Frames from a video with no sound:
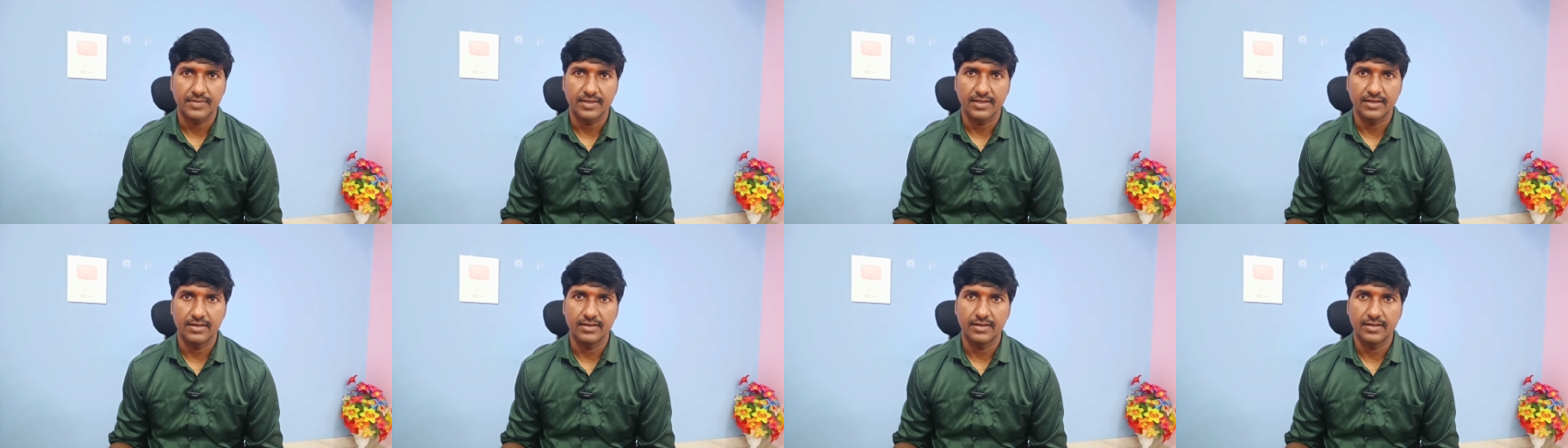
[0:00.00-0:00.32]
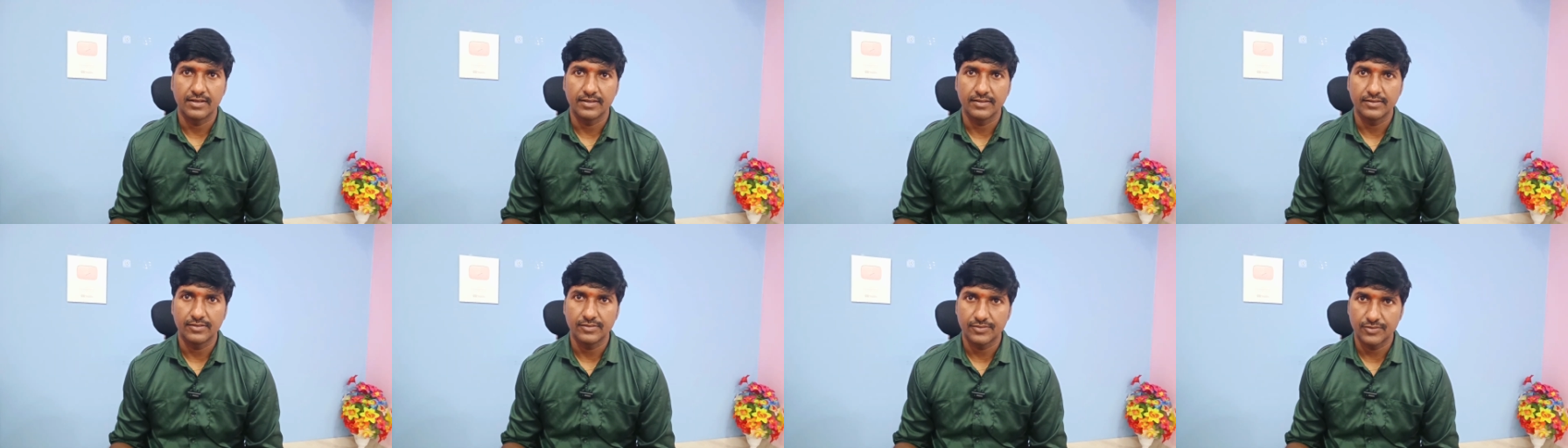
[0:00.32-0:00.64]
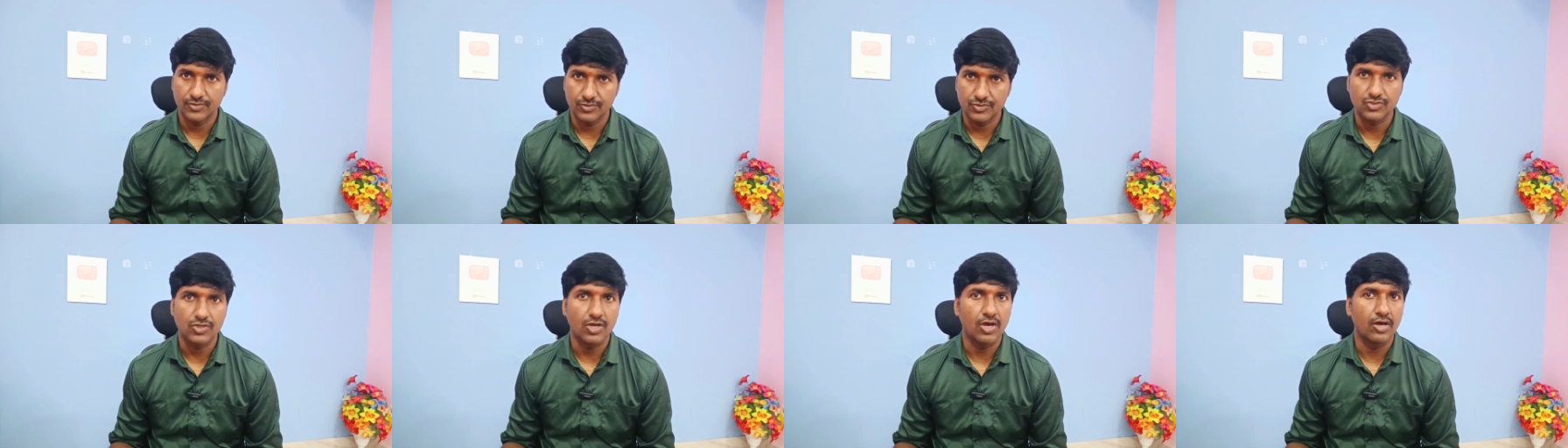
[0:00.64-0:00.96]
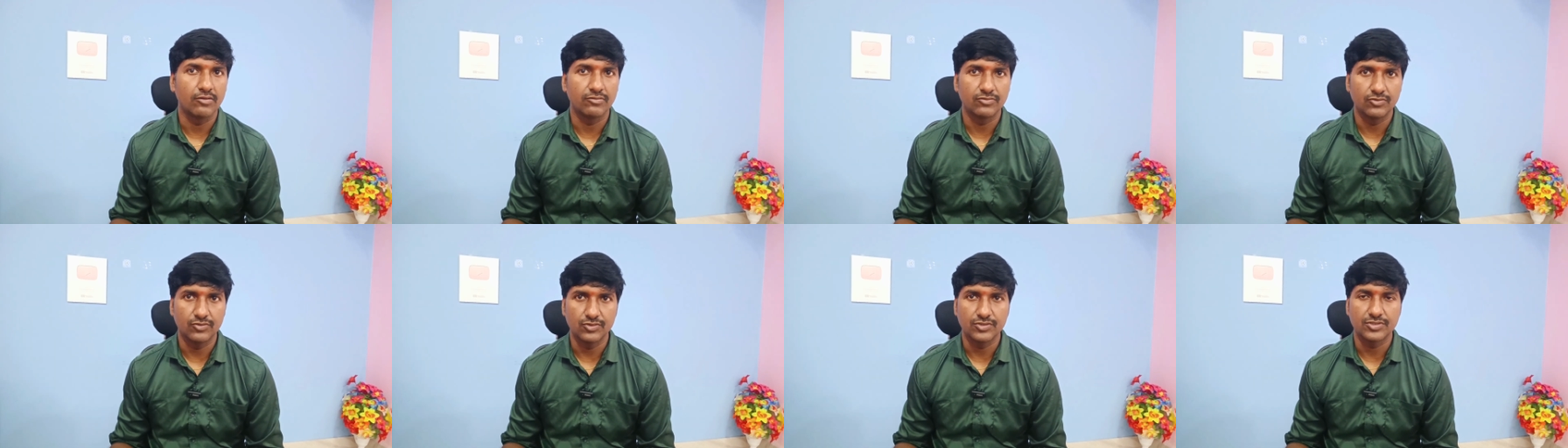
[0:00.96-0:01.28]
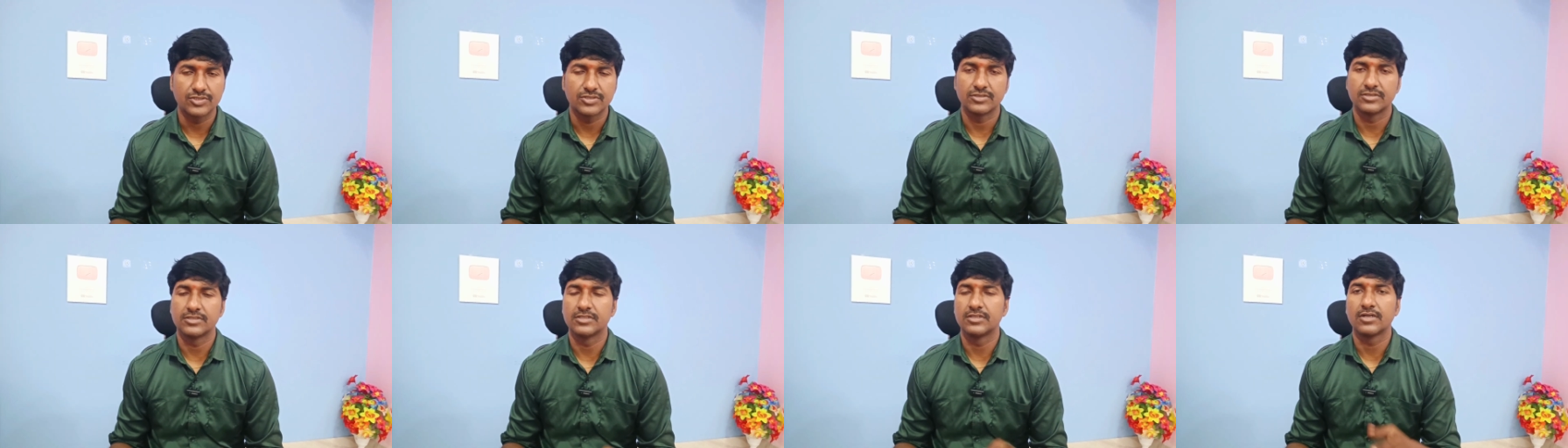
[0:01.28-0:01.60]
to solve
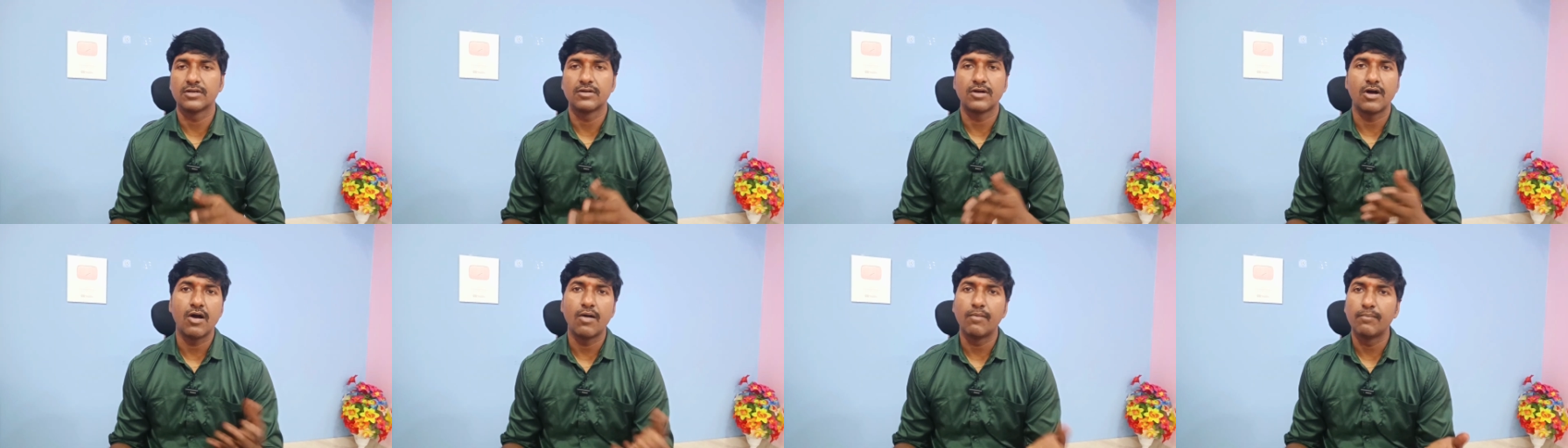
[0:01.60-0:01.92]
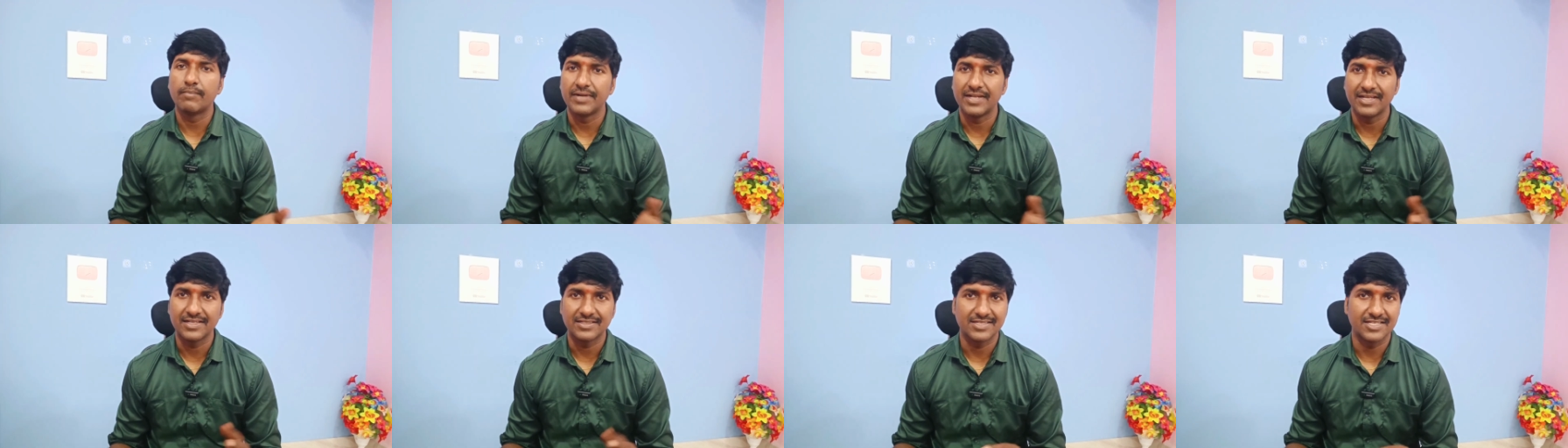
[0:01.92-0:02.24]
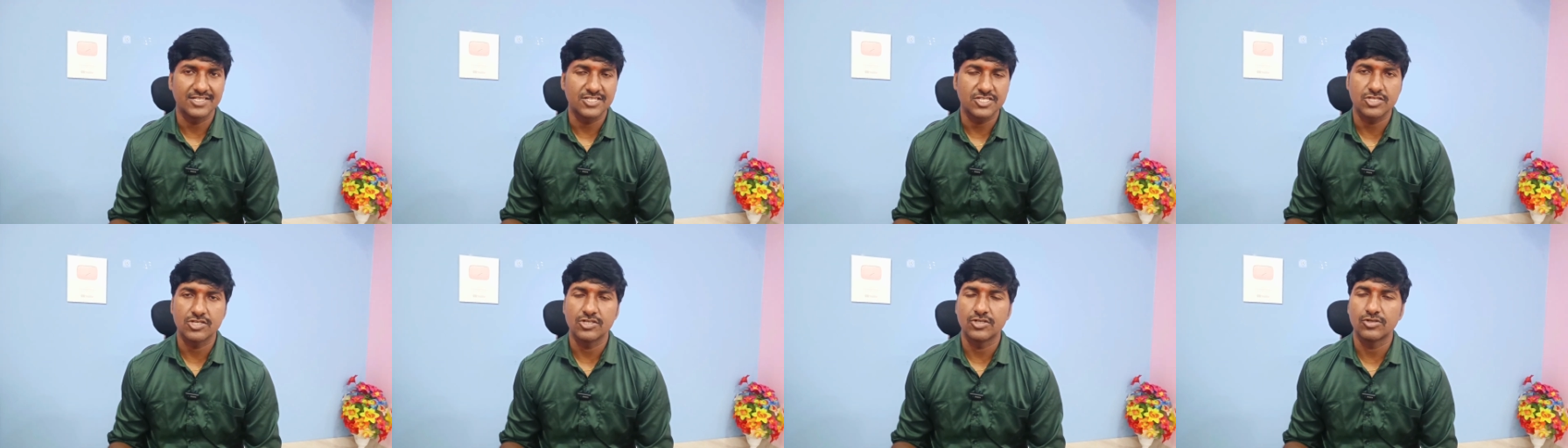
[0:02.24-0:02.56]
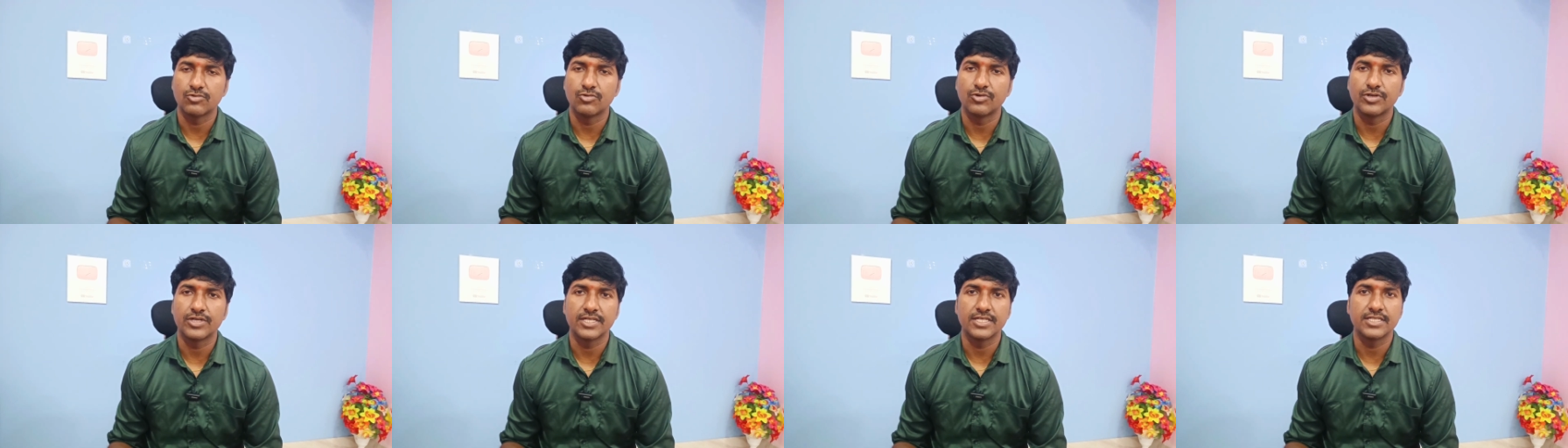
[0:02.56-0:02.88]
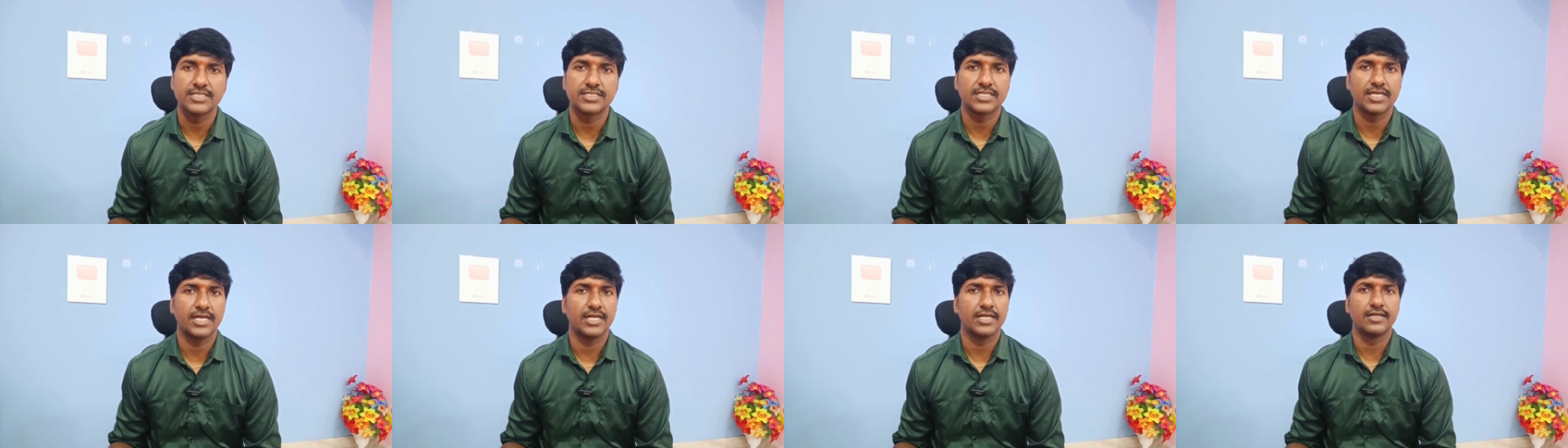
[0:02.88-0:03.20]
those complex SQL
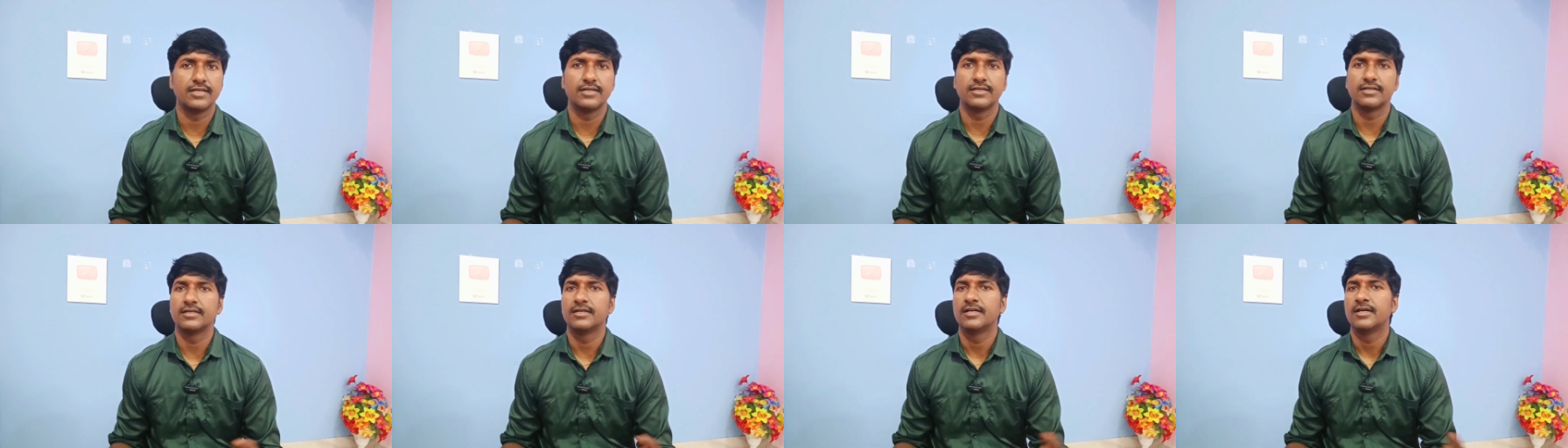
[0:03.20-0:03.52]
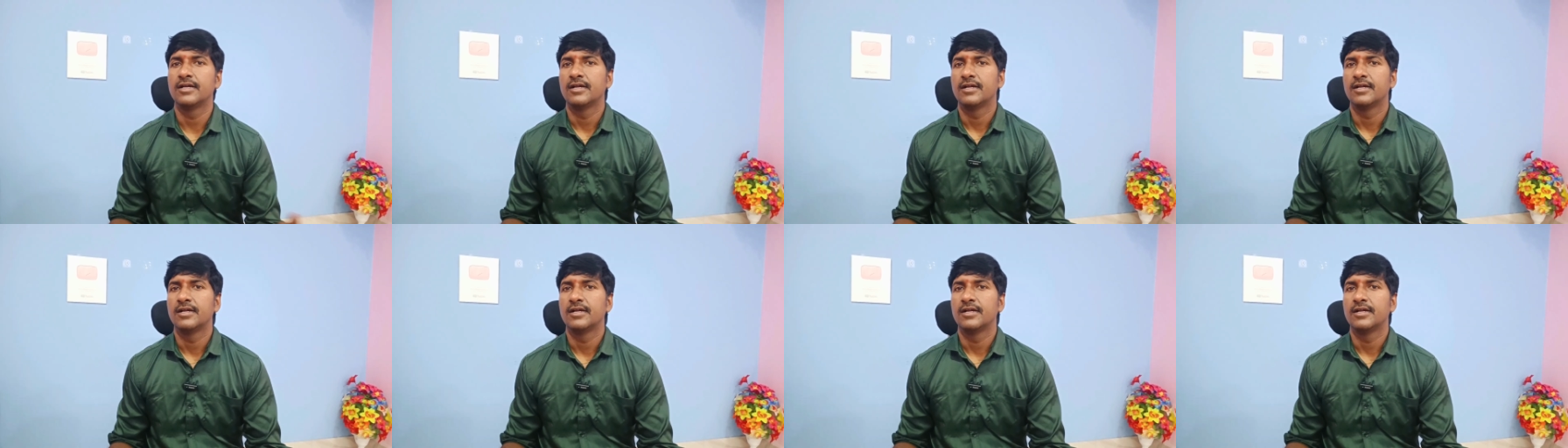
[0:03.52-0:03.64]
queries and